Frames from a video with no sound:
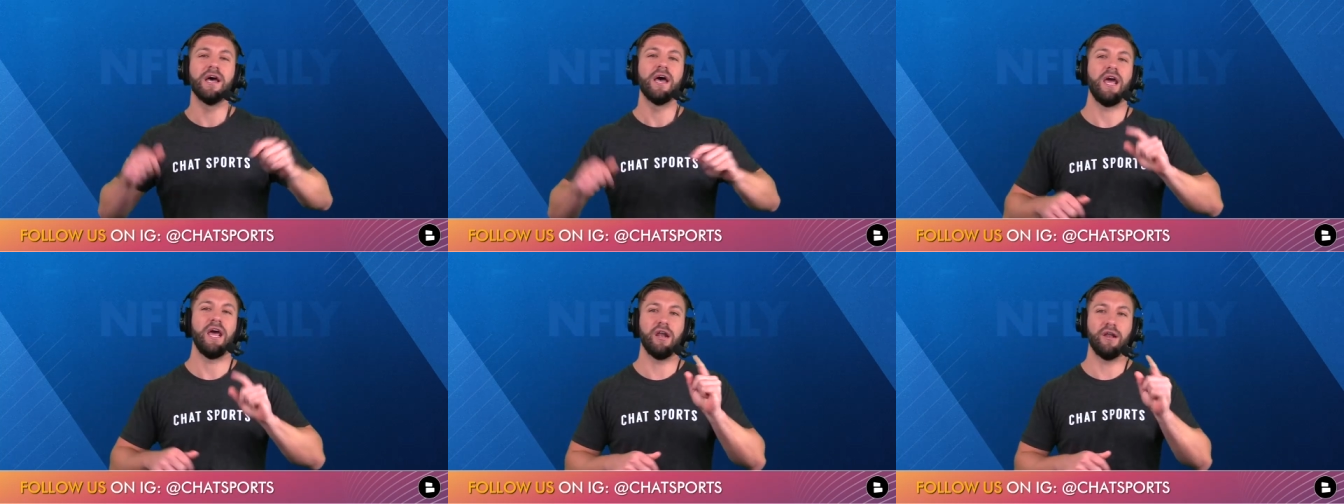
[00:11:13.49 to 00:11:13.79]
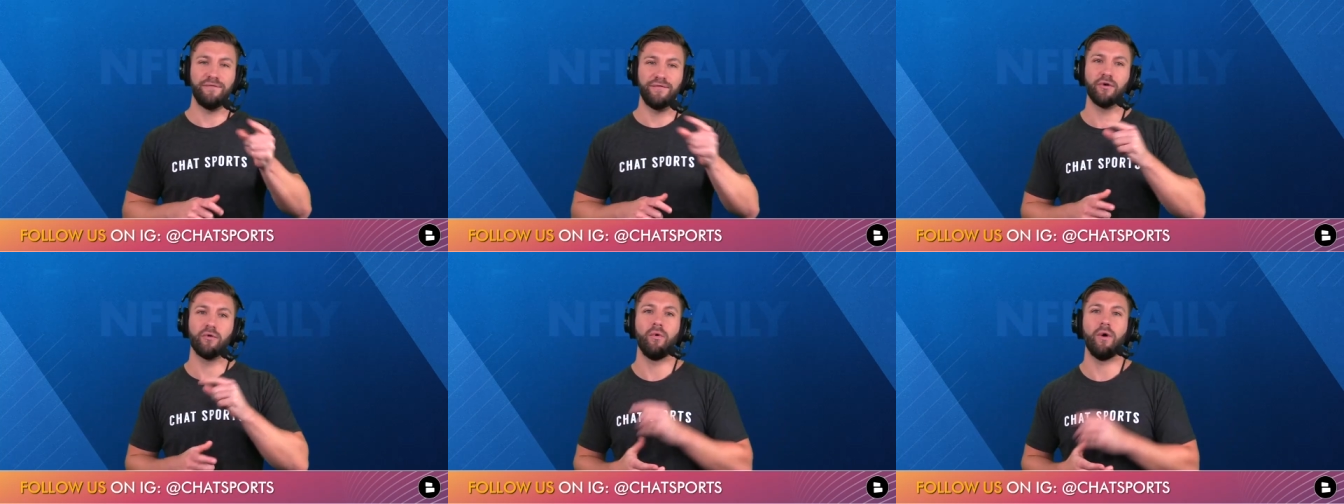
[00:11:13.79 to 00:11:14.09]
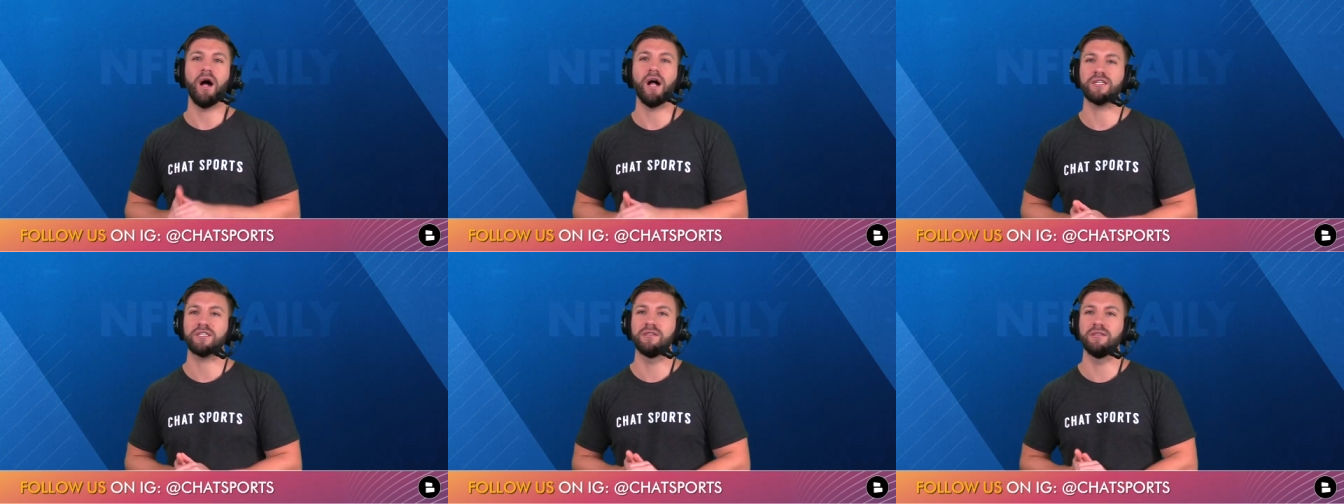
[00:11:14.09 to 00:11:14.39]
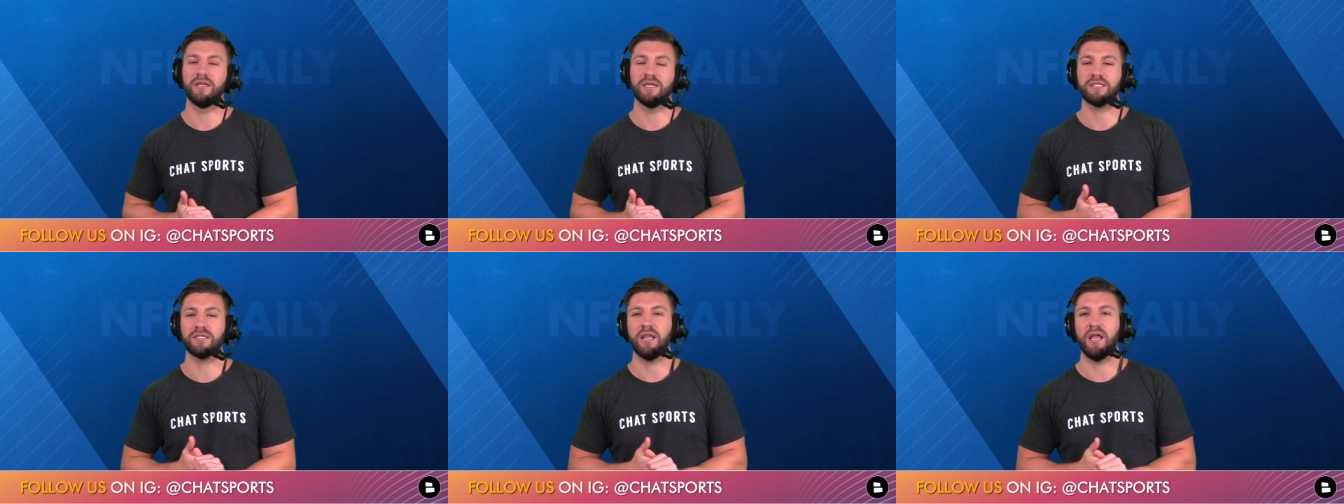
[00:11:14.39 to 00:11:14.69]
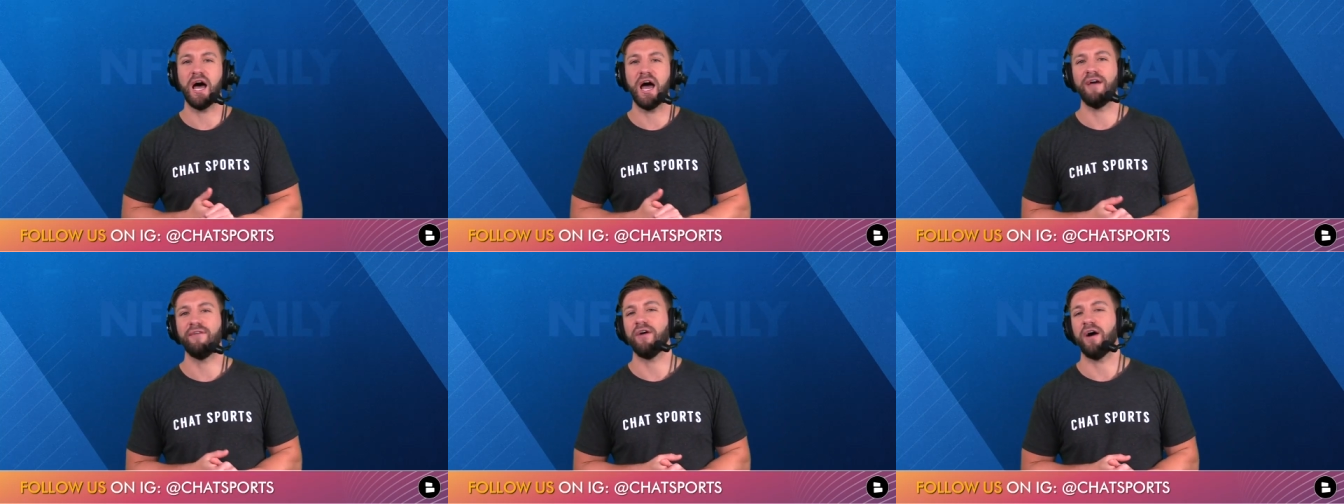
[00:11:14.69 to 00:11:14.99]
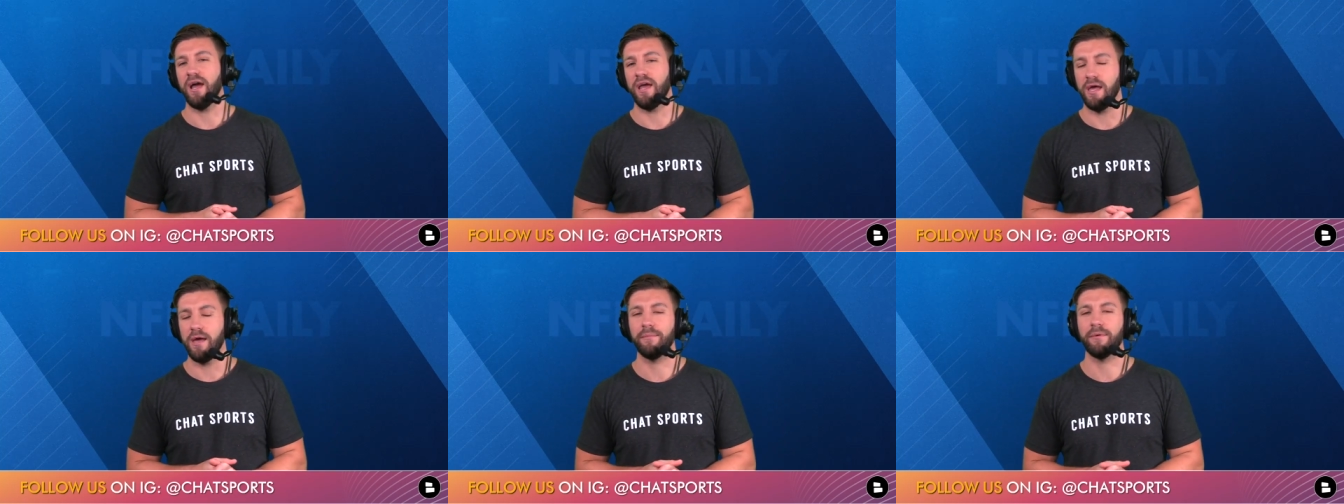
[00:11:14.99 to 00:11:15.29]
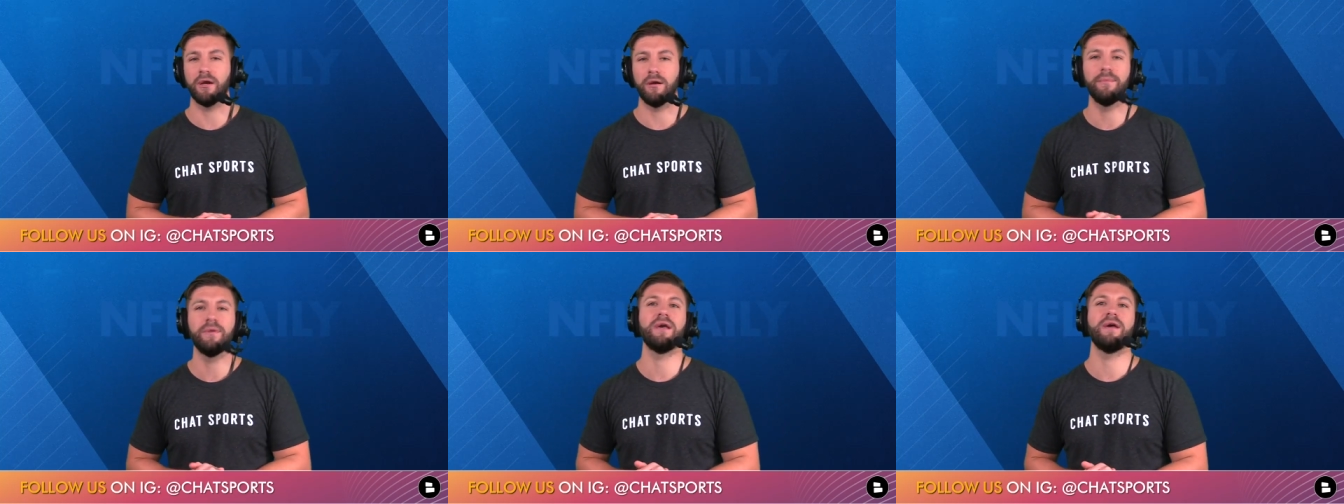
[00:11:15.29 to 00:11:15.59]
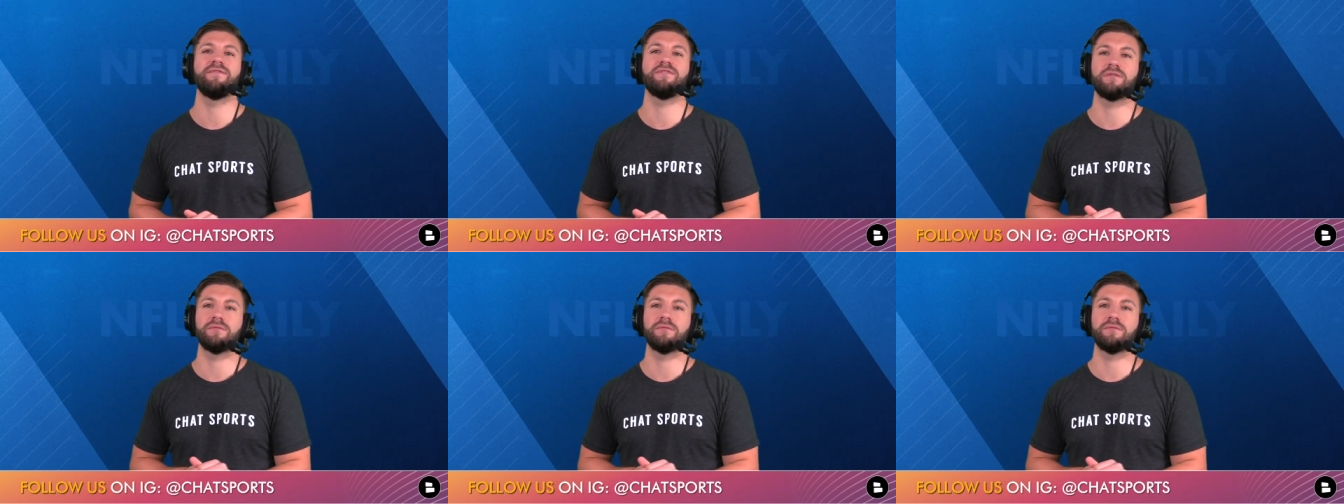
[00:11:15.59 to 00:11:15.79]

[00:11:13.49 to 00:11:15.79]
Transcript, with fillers: And if you're watching this live, I am going to be giving